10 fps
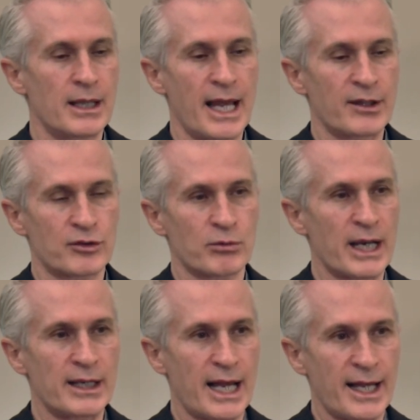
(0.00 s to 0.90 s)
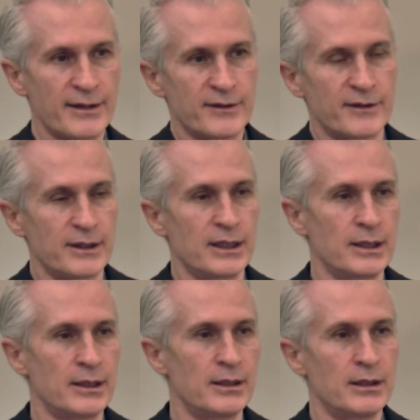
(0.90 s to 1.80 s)
As great as
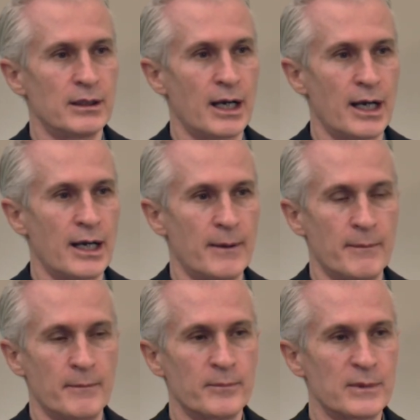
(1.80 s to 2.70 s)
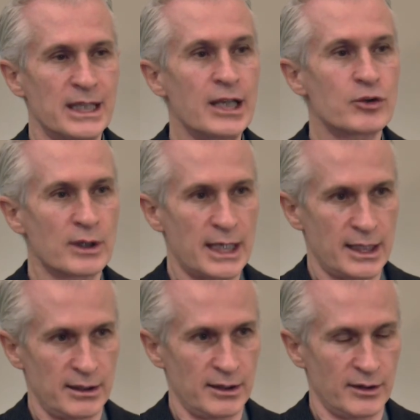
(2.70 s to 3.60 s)
the
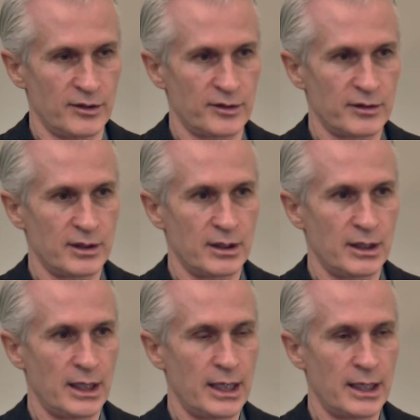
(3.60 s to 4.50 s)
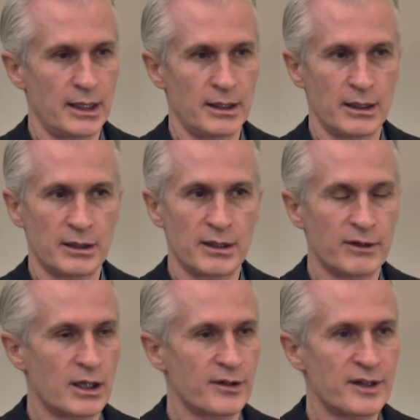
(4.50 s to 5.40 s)
internet is and
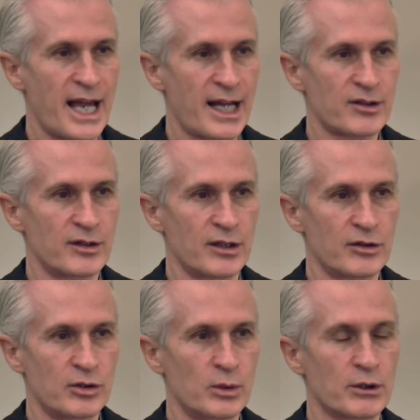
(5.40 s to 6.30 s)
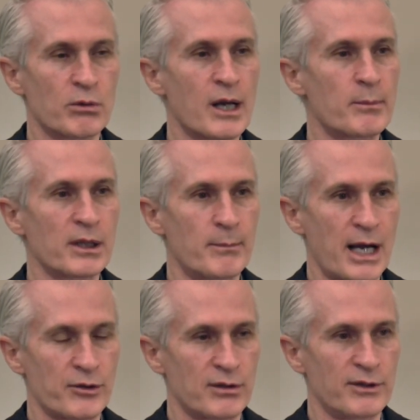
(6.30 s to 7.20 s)
giving us access to incredible
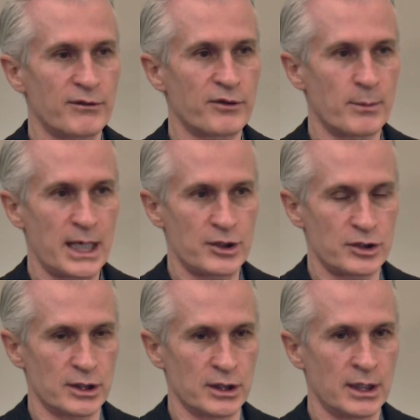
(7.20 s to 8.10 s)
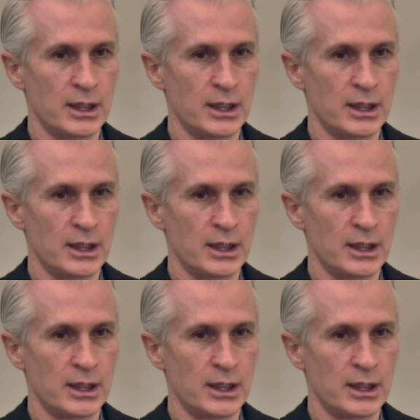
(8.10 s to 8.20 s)
amounts of information,